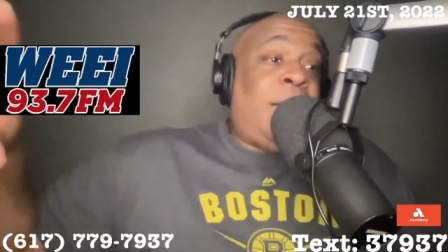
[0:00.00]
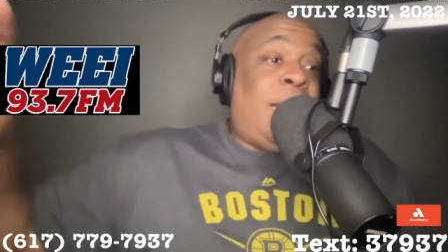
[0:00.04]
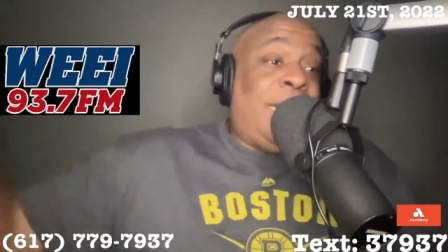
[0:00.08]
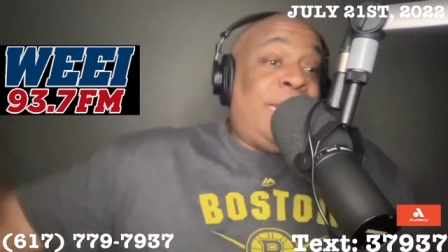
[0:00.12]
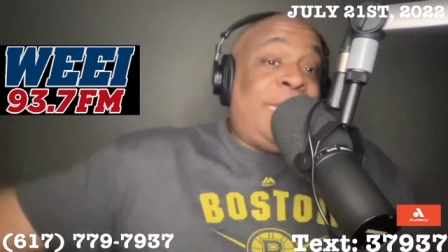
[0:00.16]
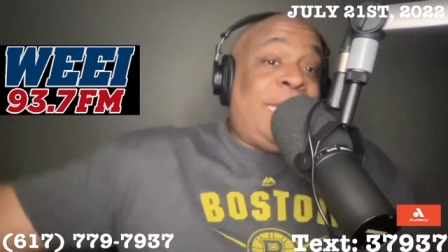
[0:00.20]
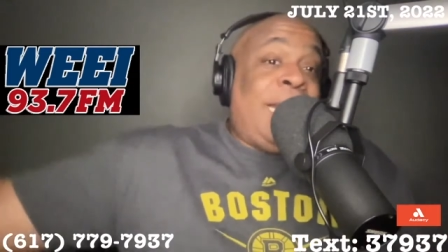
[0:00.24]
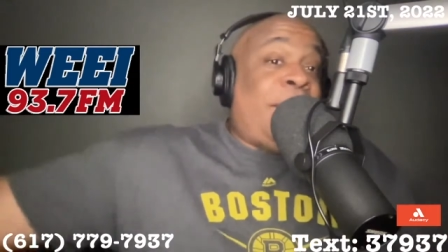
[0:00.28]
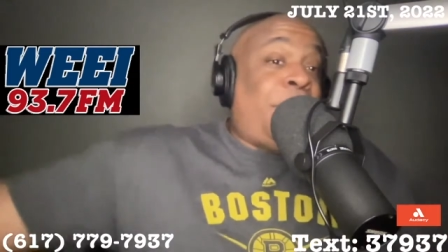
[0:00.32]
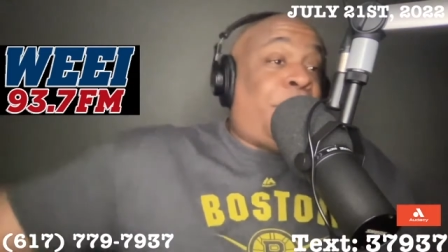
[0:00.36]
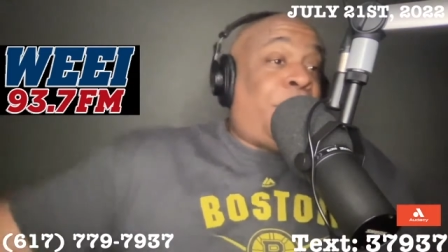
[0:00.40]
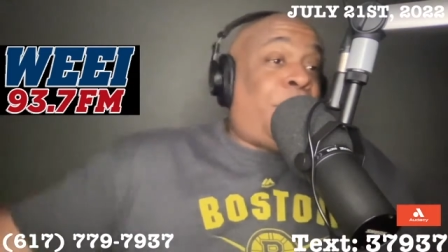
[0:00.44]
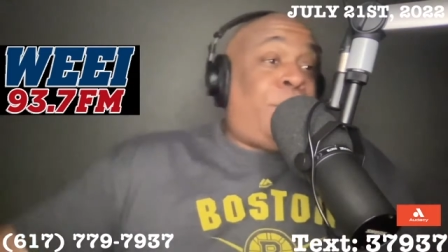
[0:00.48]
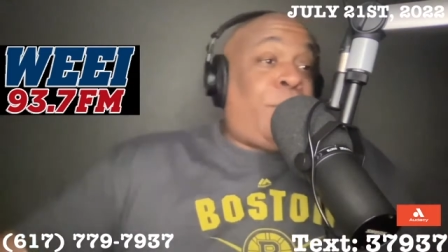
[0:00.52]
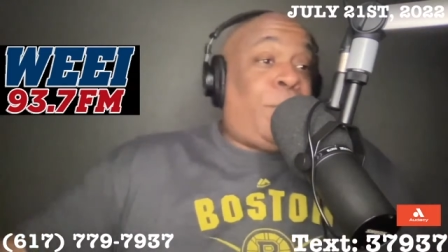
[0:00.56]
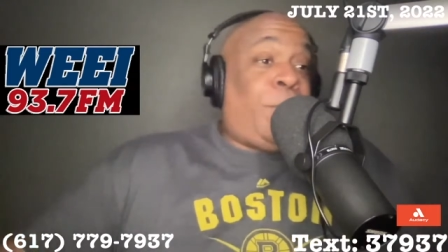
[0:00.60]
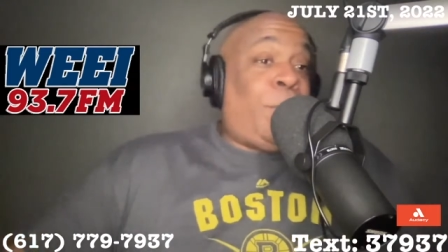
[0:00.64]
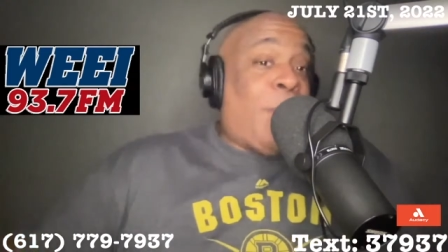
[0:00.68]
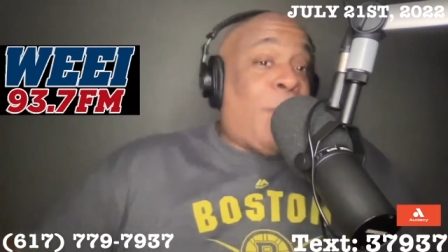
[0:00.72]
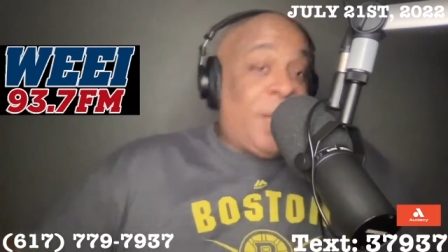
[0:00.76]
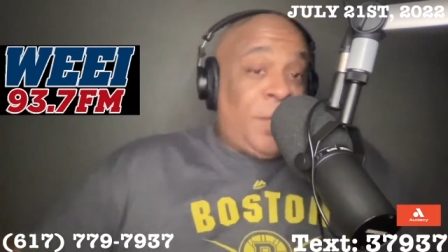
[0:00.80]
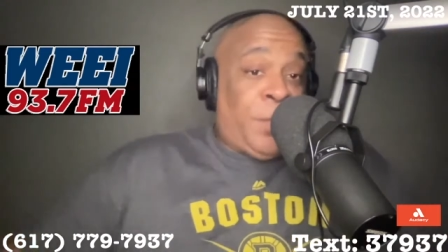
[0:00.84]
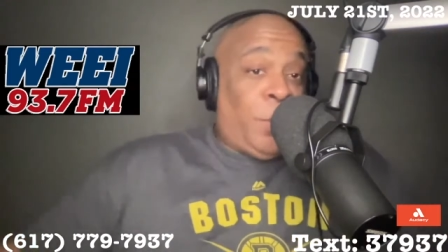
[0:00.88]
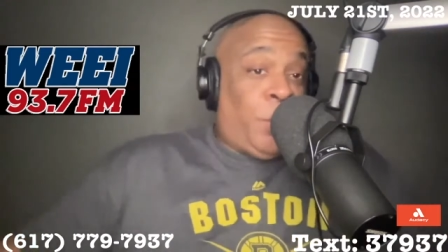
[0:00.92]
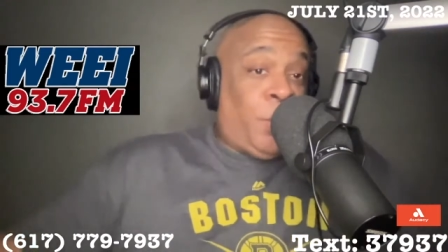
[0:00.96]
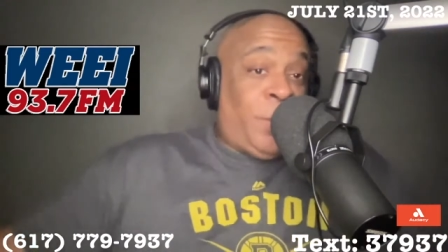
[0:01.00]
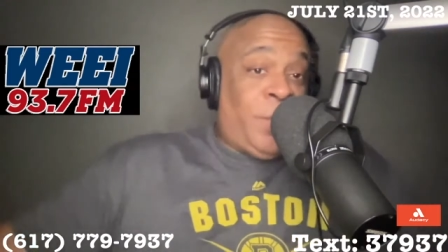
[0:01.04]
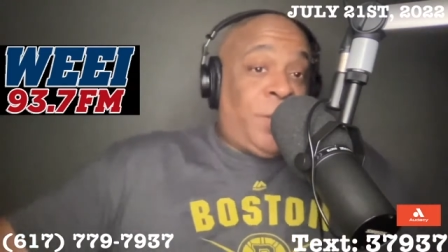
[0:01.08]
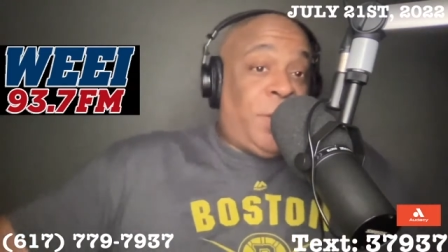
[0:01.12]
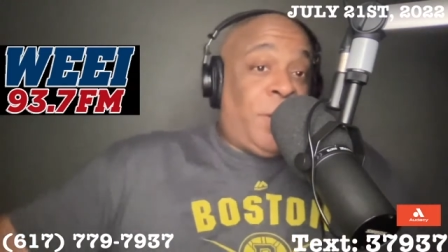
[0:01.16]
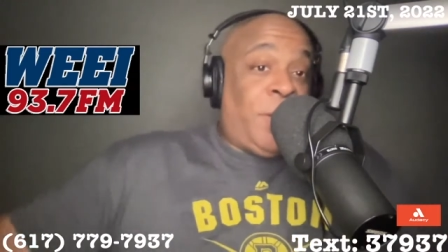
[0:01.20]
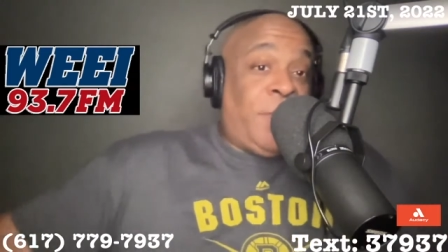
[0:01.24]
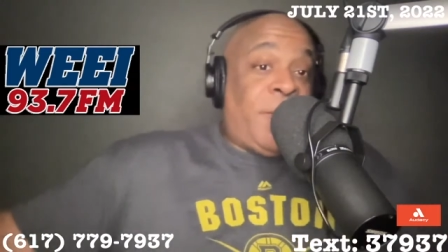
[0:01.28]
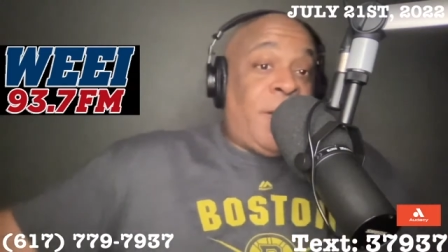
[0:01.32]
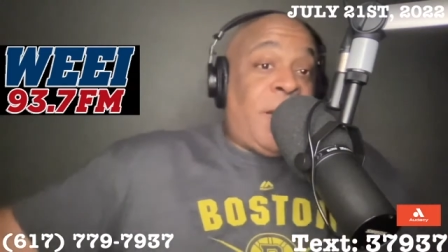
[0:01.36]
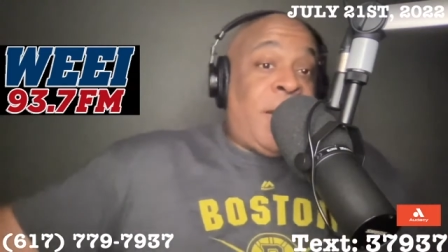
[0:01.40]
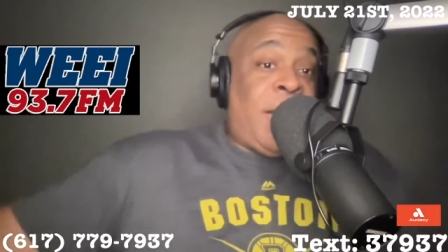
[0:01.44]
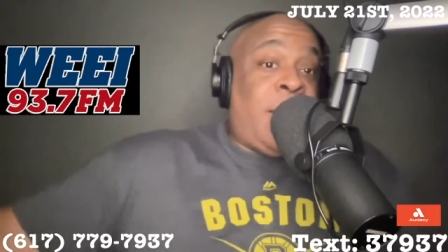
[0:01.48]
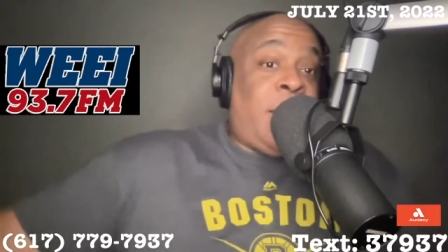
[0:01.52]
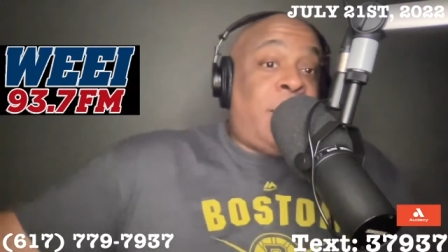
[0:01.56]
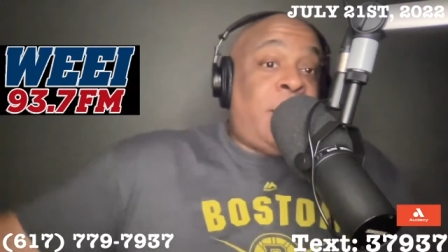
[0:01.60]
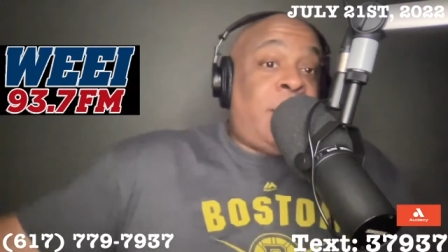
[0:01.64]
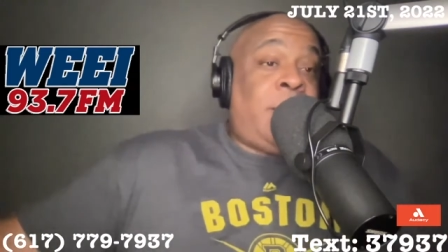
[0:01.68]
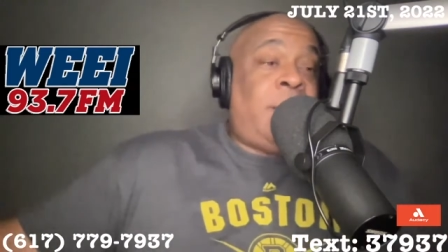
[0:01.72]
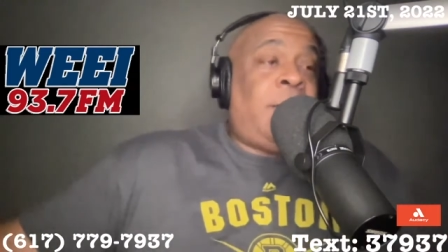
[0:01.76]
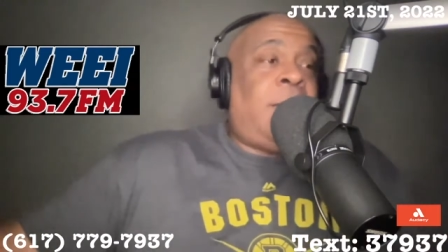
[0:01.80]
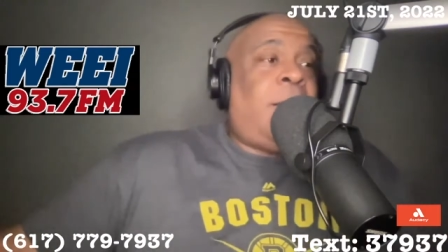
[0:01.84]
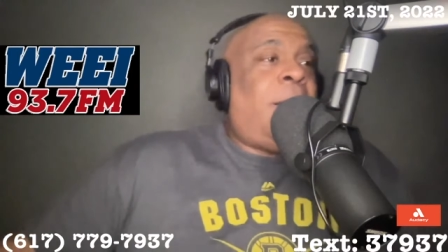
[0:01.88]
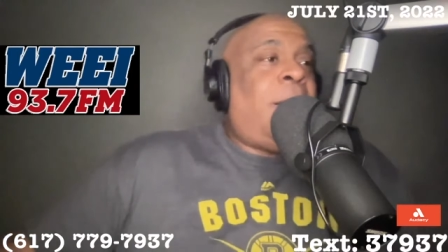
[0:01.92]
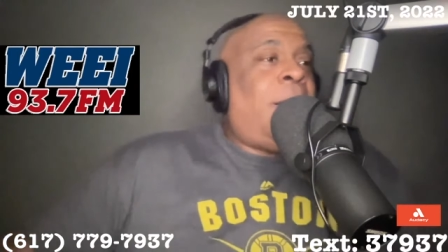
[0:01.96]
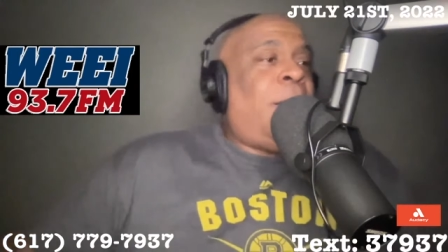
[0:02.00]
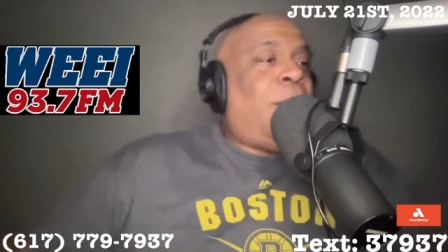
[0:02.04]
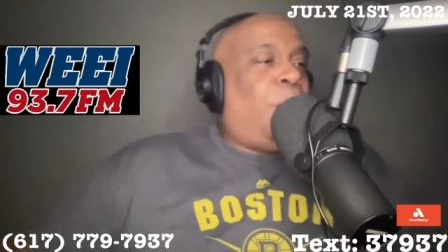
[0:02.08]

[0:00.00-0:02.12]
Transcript: attention to as the Wizard of Oz,